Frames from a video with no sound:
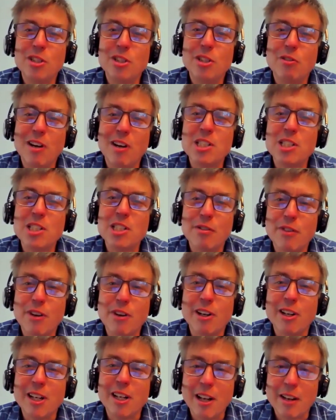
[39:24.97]
to the rest of
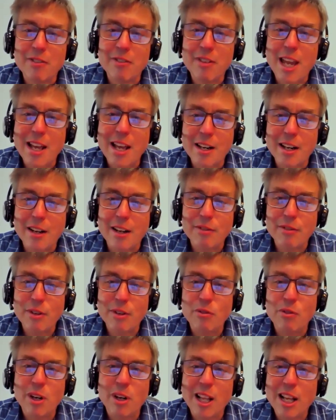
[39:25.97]
Canada. If
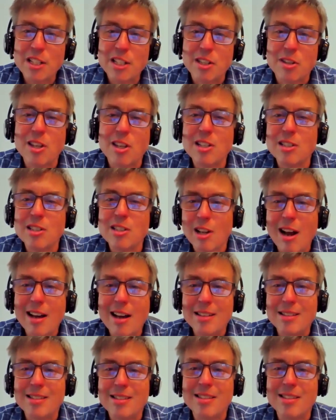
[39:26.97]
you realize the things that
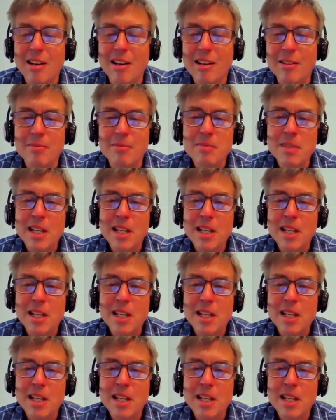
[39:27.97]
Heidi's done,